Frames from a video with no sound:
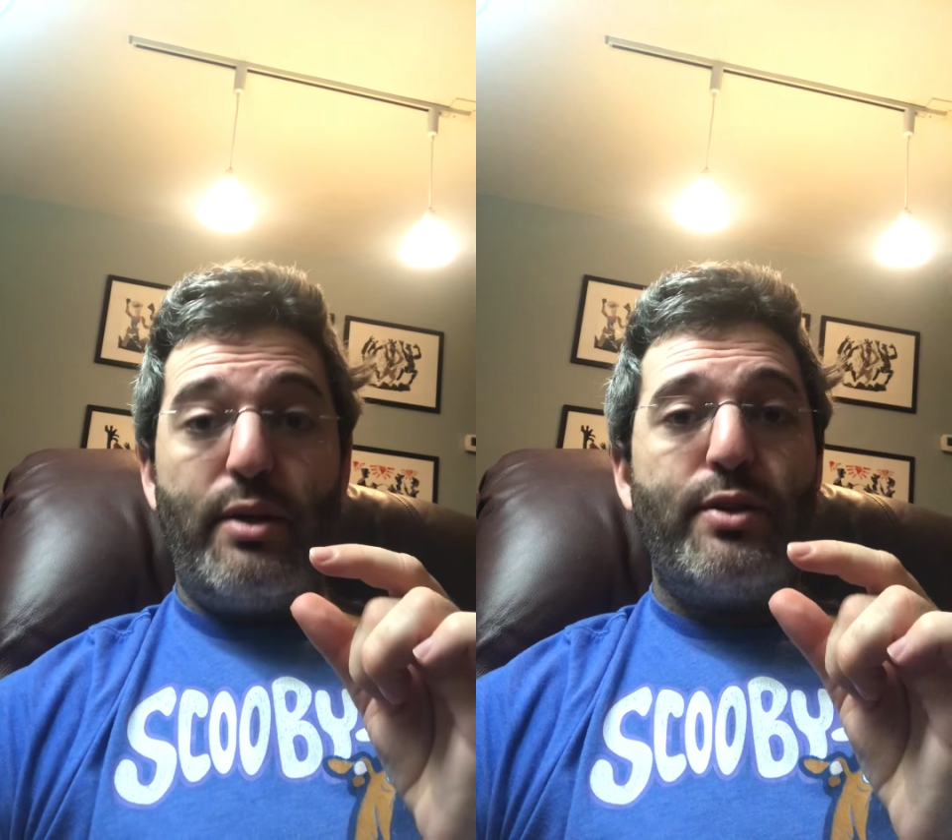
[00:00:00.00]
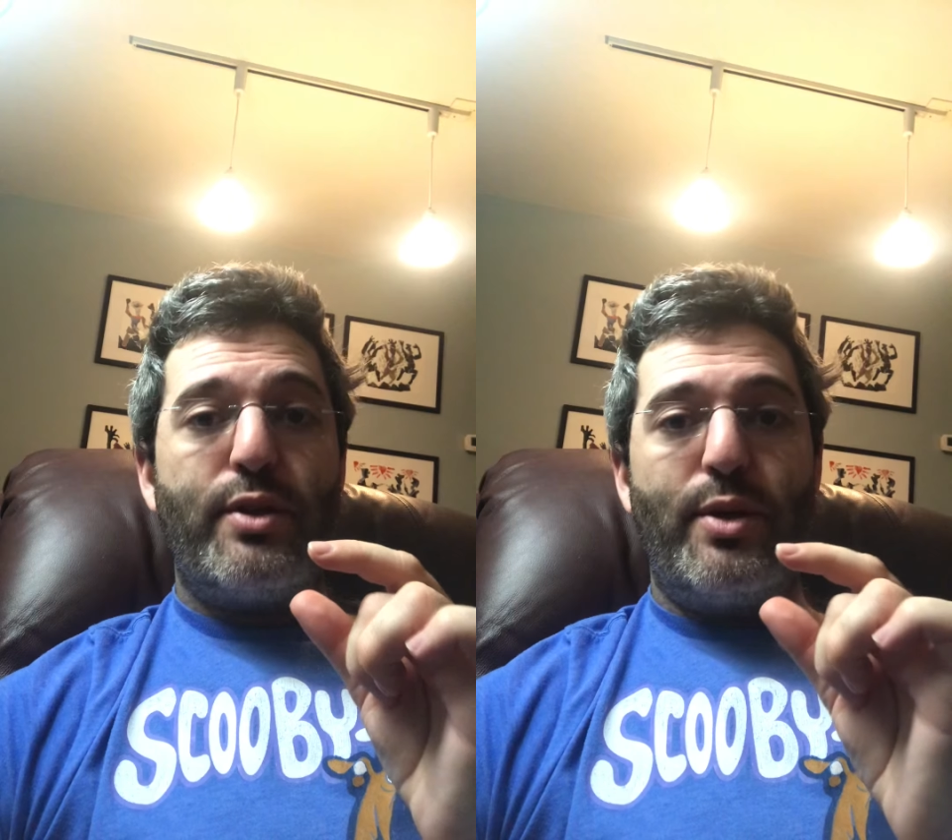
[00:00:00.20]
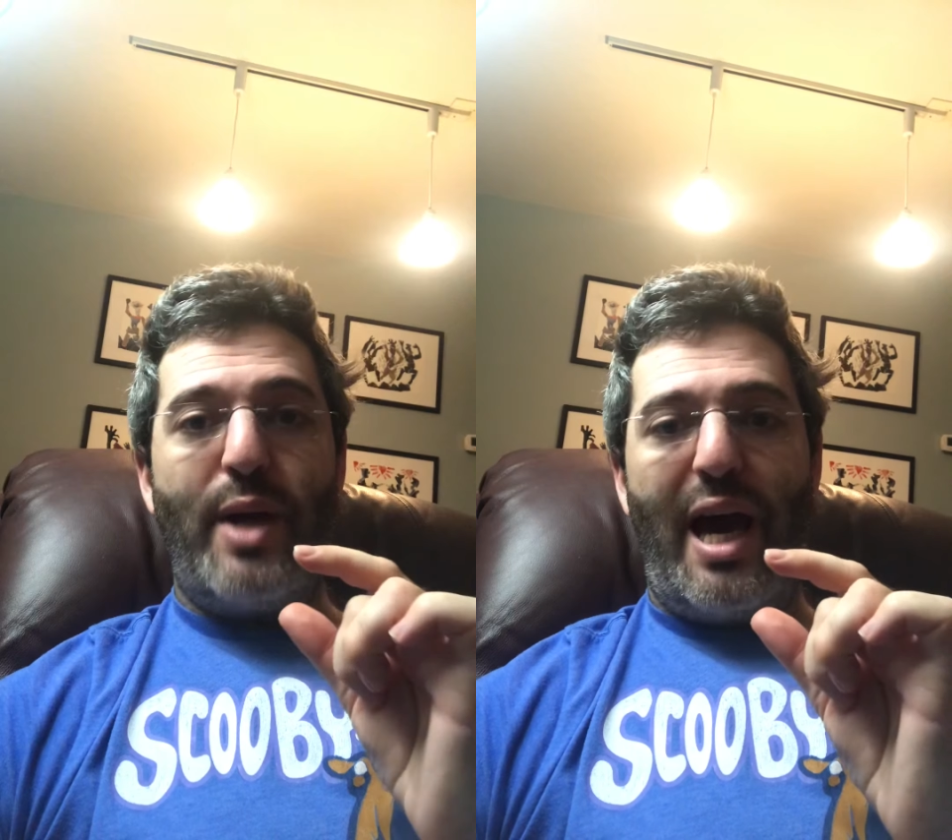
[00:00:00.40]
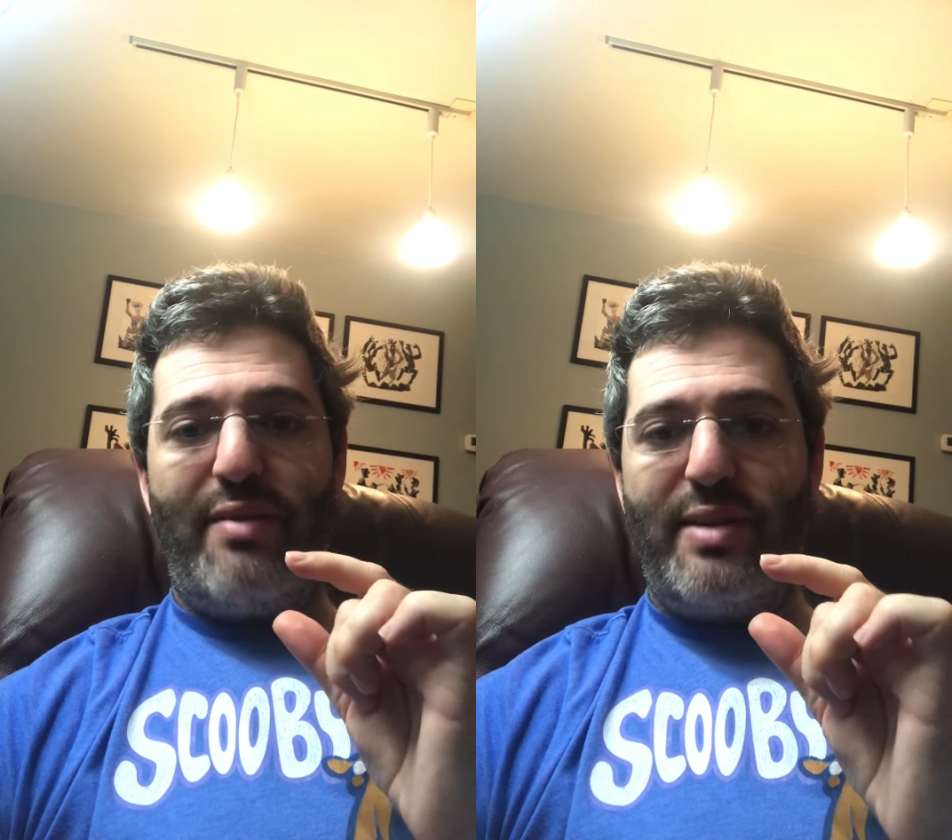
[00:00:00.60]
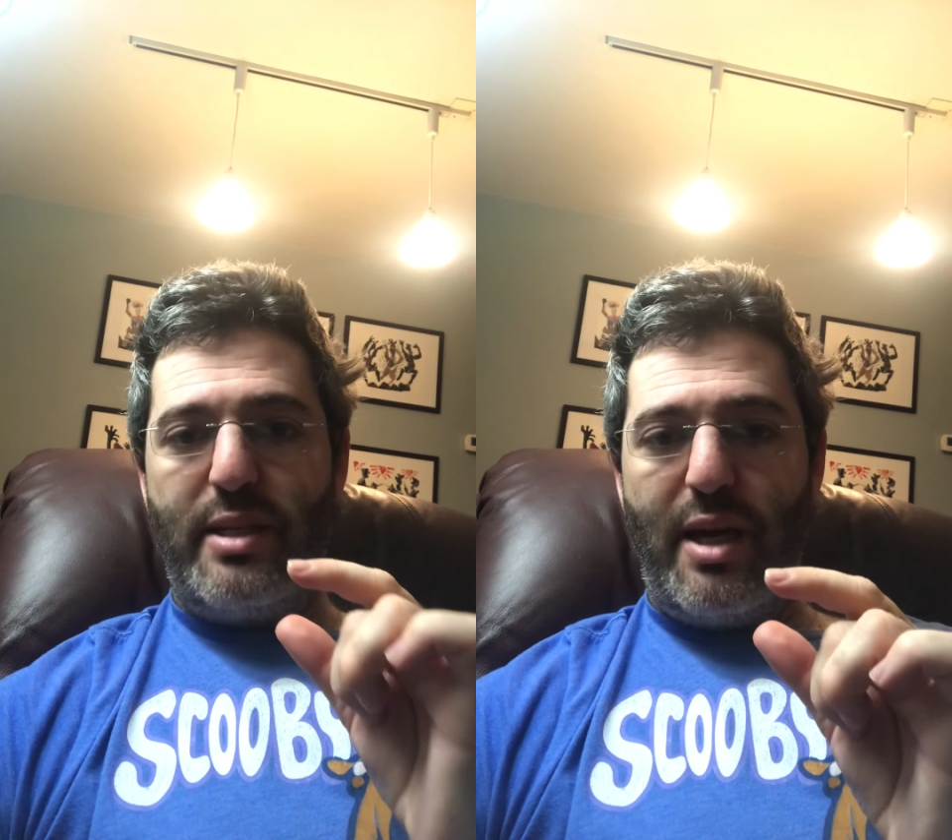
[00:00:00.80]
so you
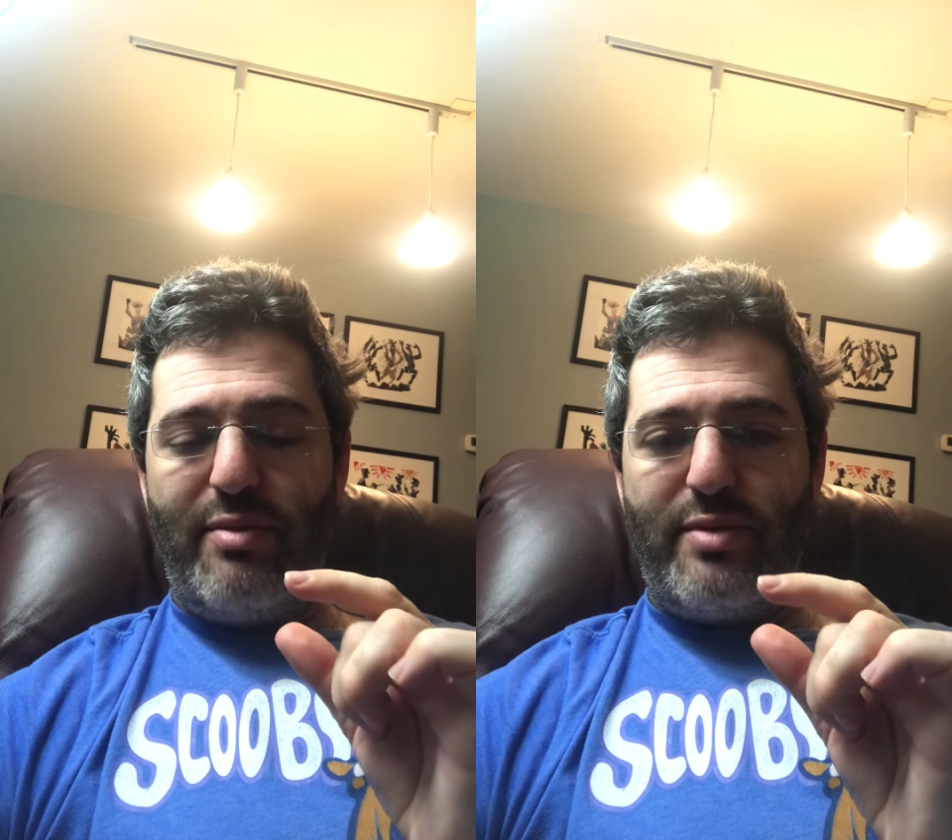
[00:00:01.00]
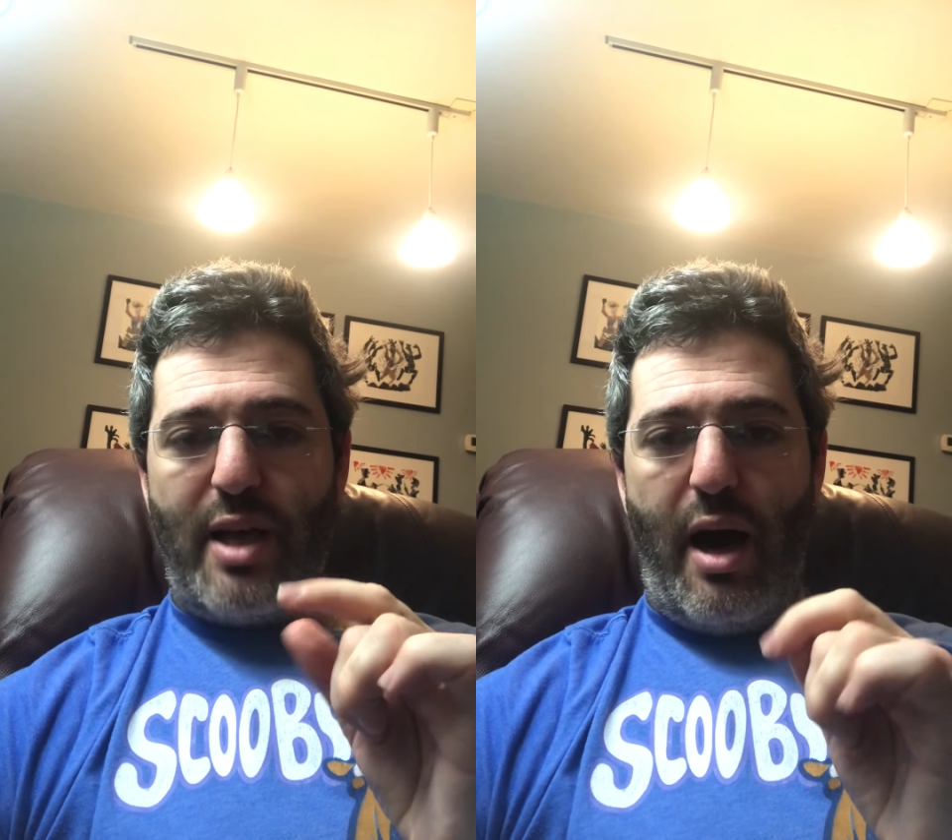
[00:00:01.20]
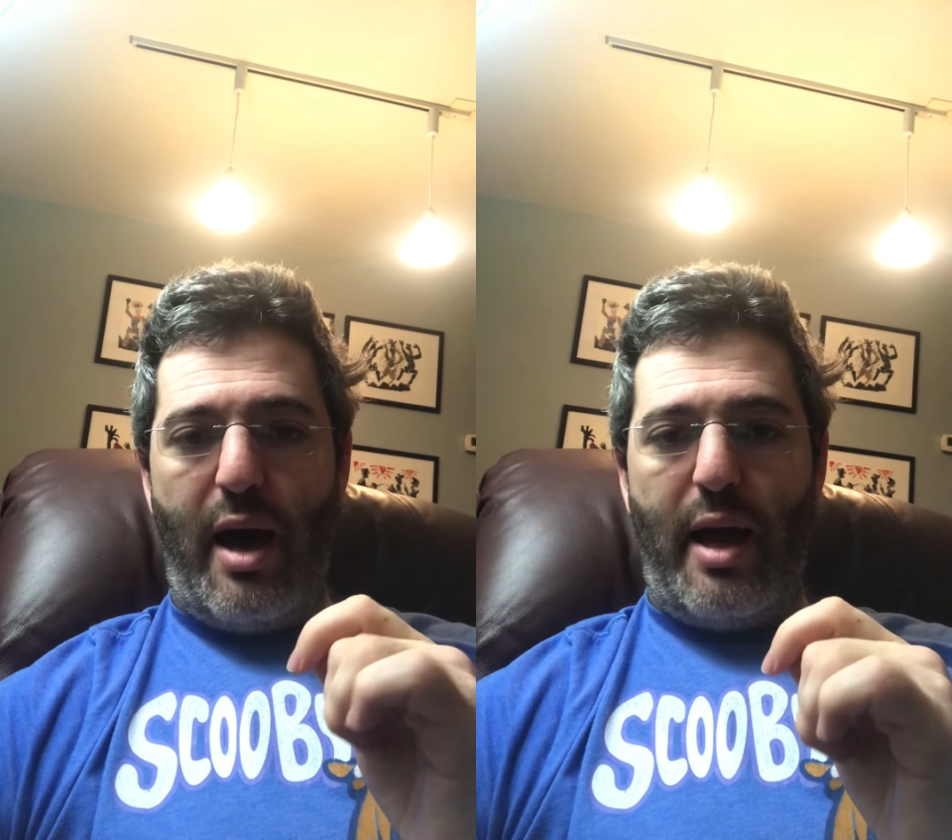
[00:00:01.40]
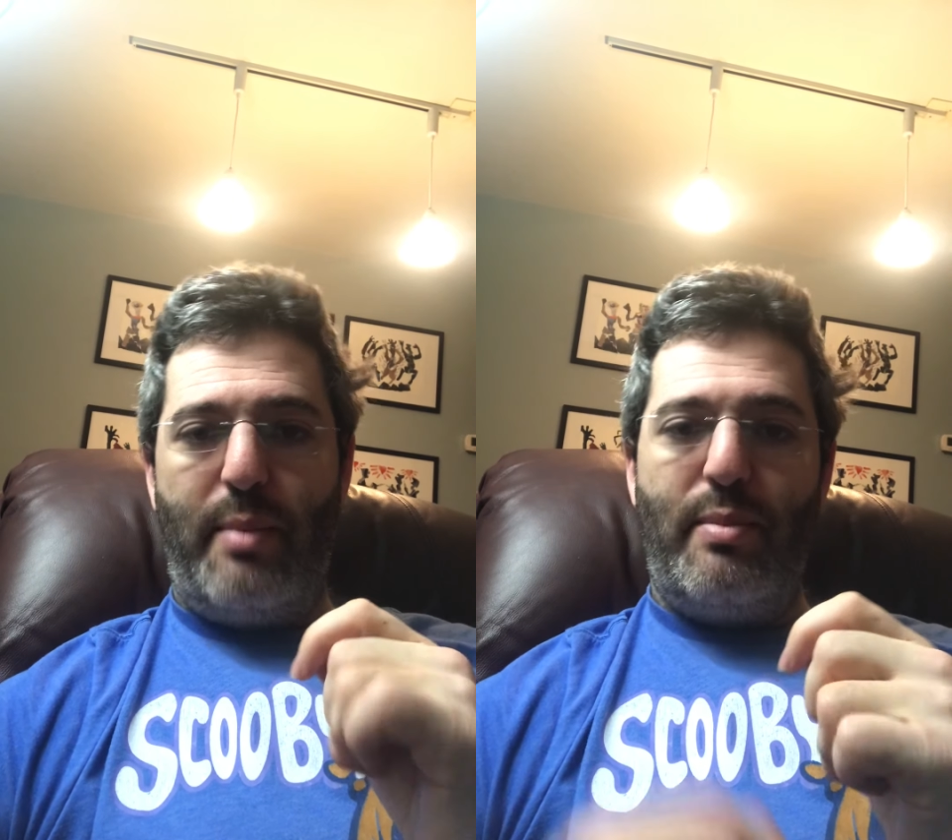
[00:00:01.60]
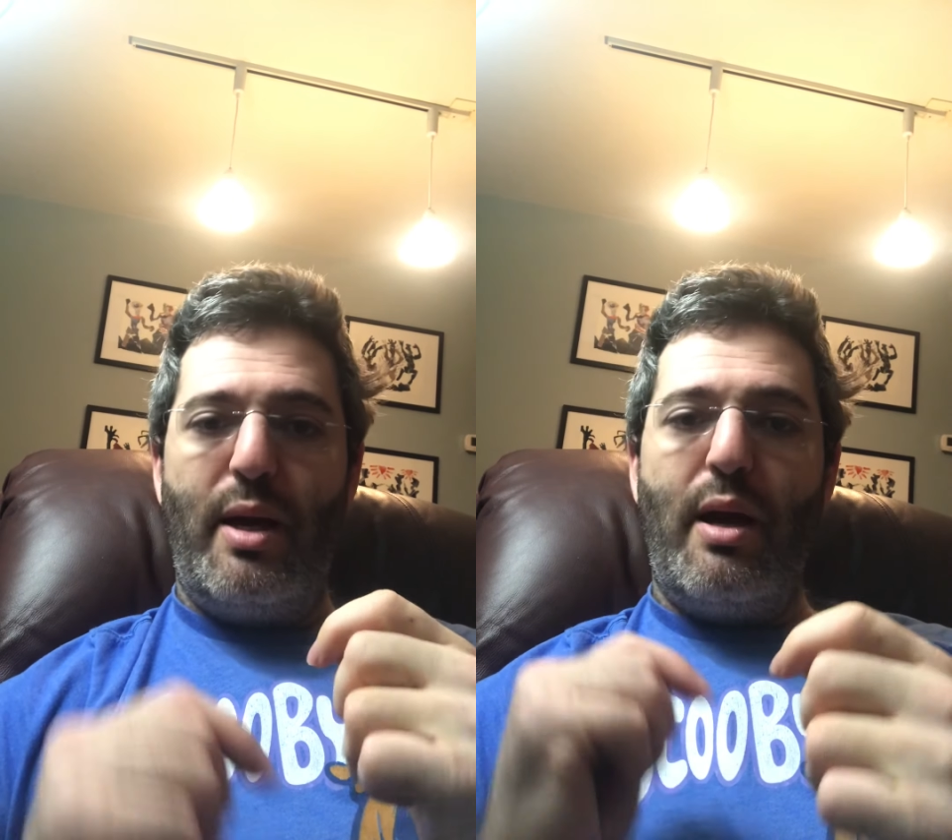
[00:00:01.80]
have enough time